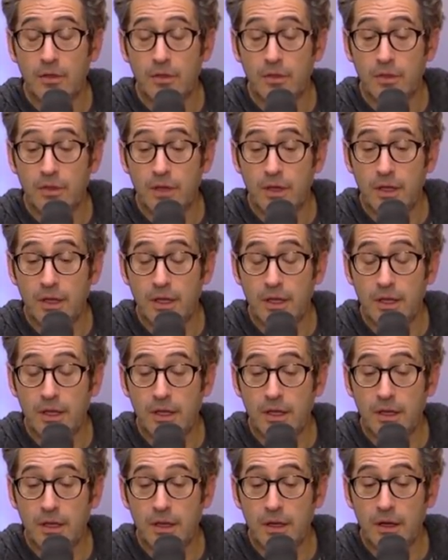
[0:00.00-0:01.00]

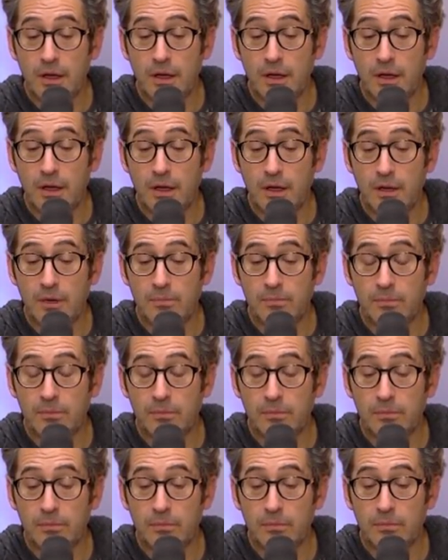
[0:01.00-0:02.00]
the um,
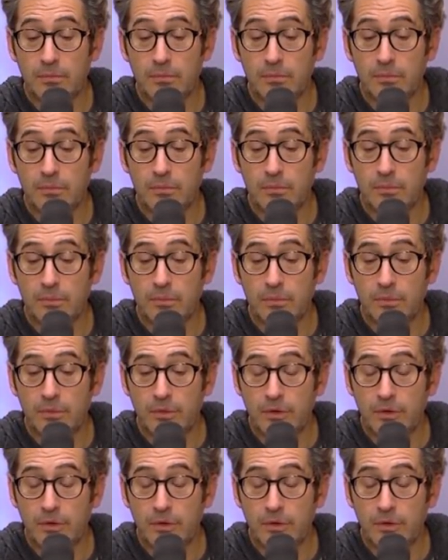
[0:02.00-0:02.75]
the